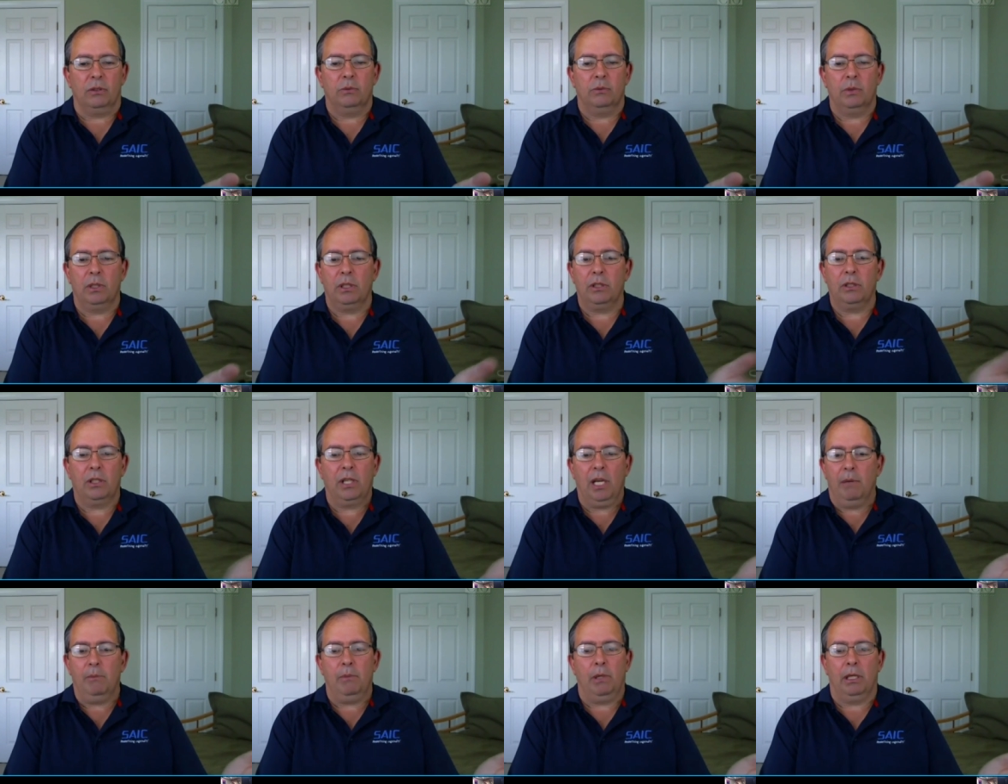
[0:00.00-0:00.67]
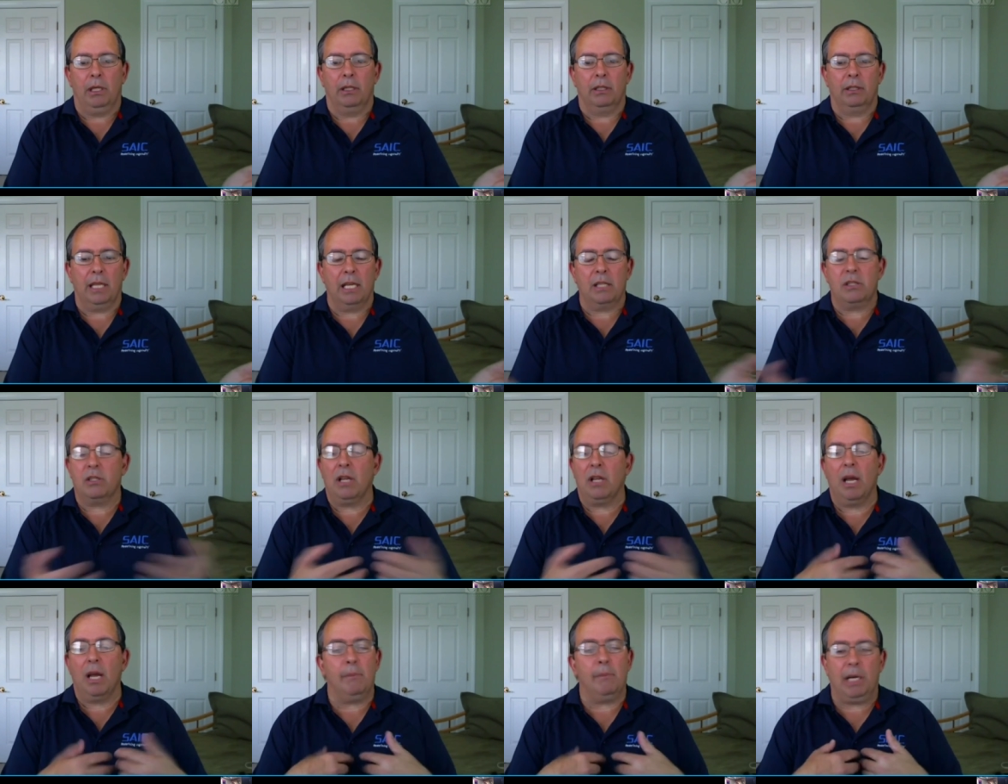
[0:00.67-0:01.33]
when you come here. That's not
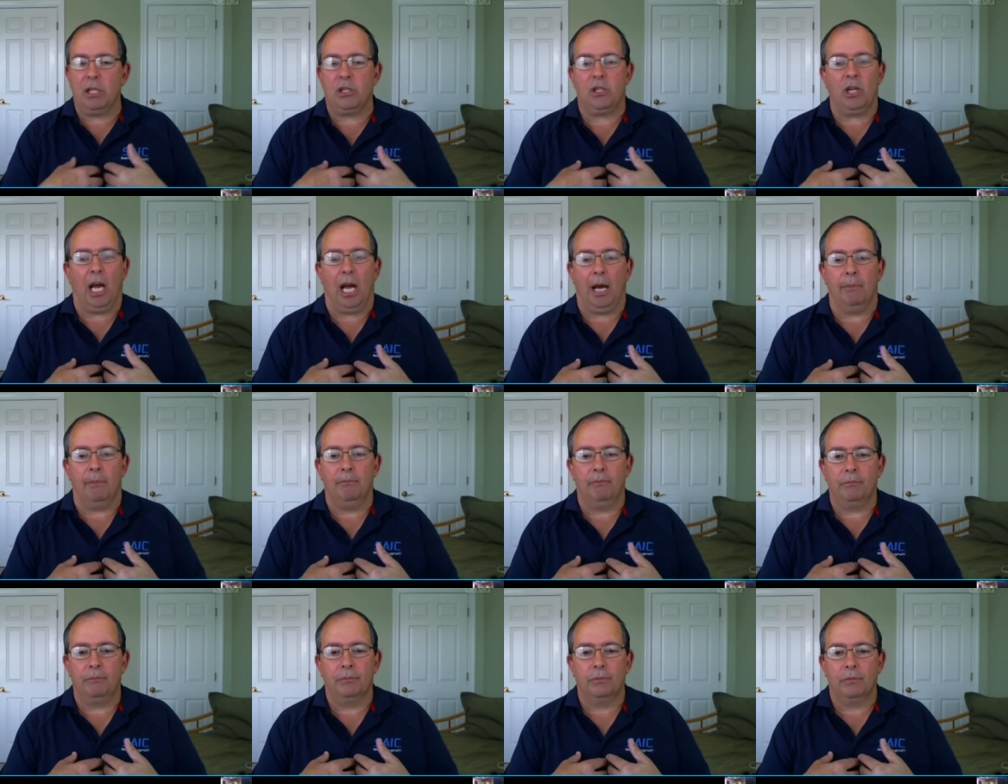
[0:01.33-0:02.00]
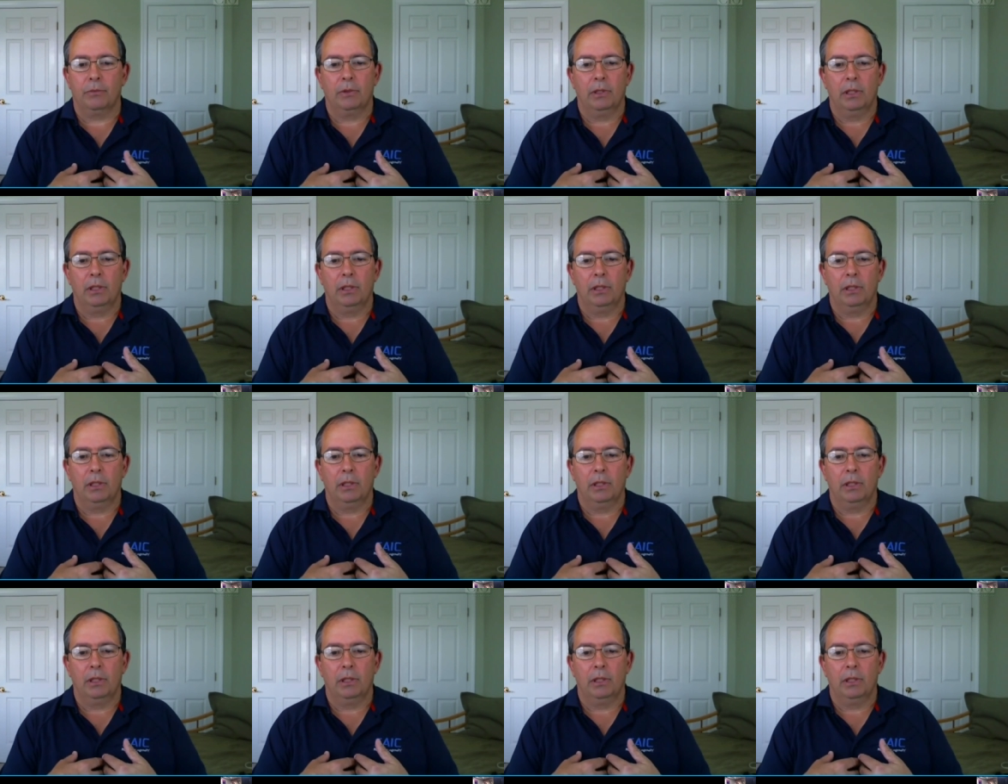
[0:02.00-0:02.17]
my job. Mm-hmm.